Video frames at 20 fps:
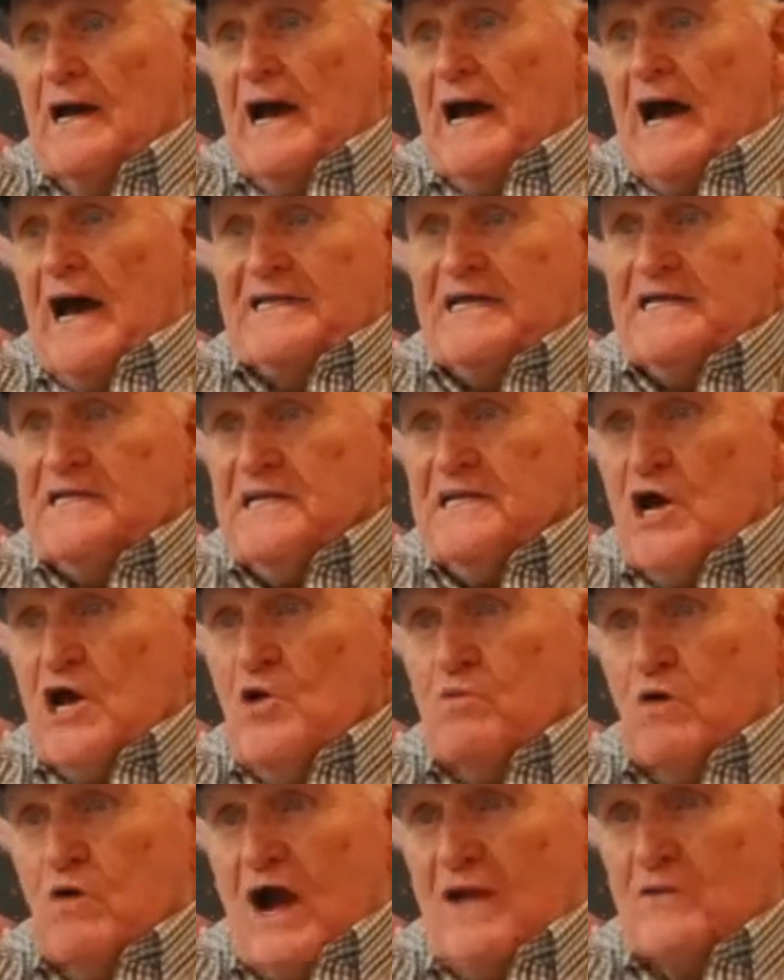I didn't know
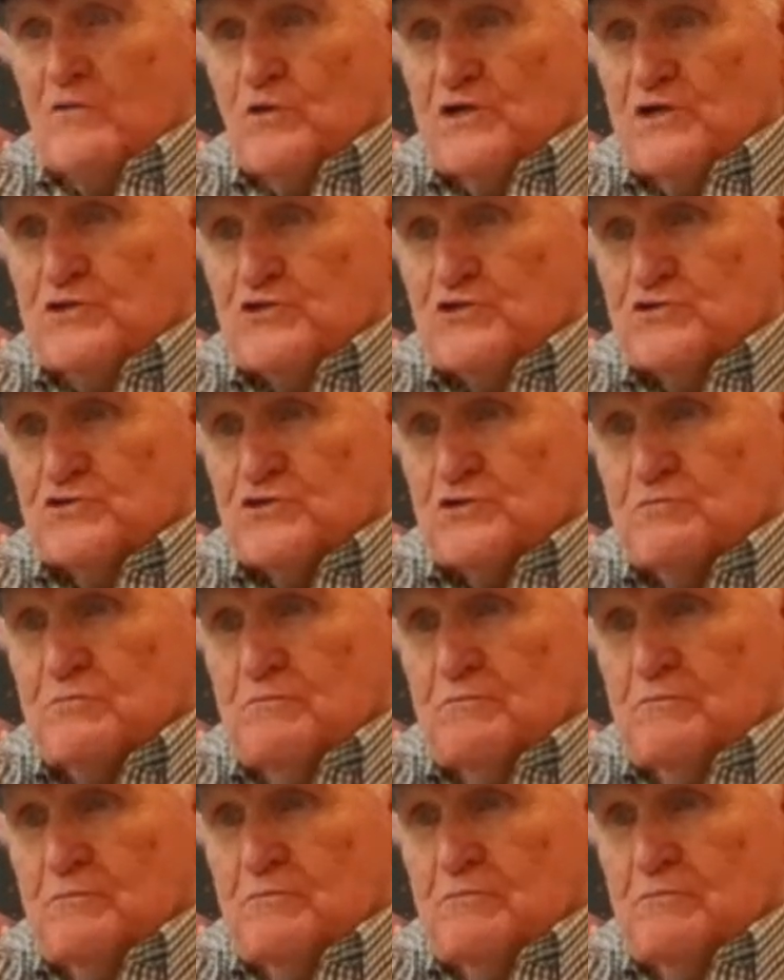Brian Richards,
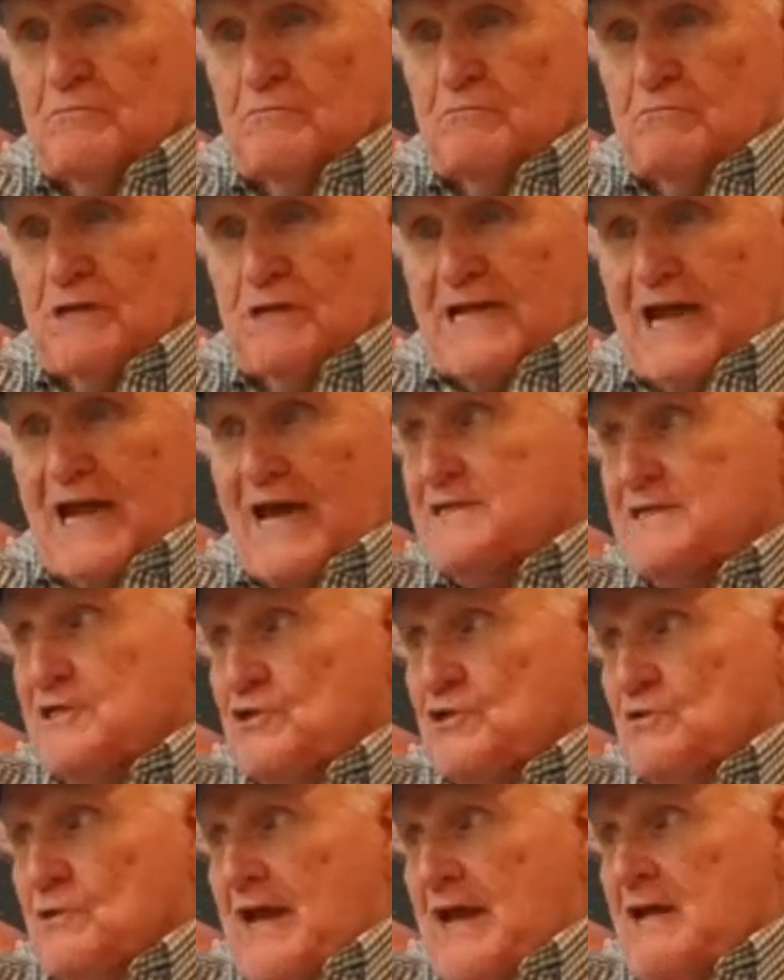but I
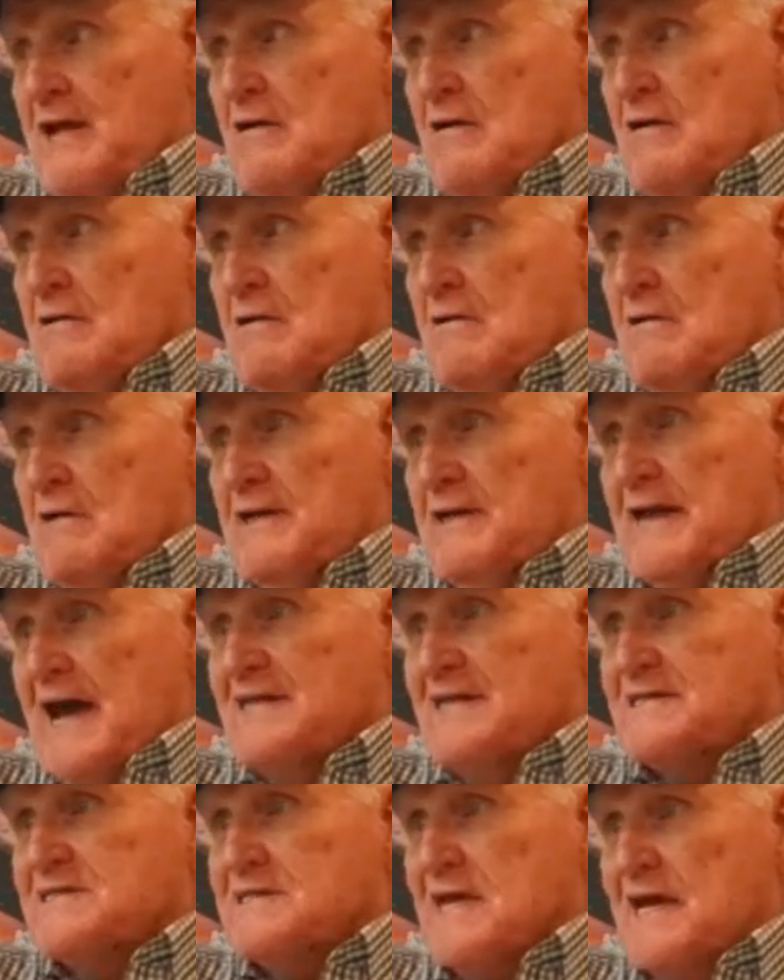do now. And
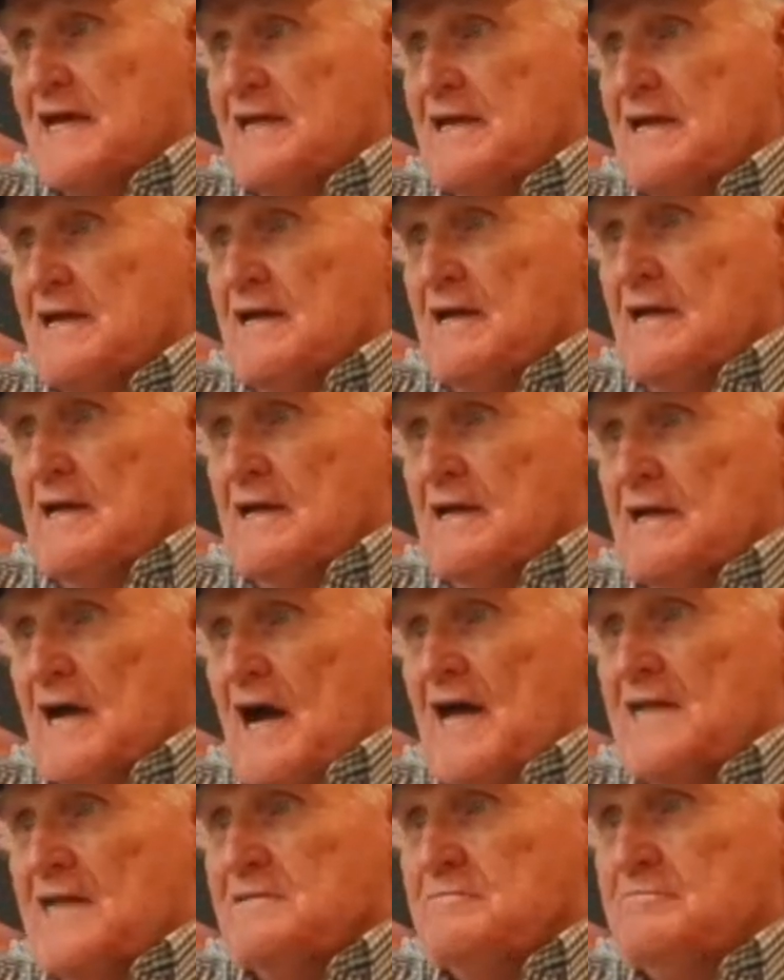I'd say, God,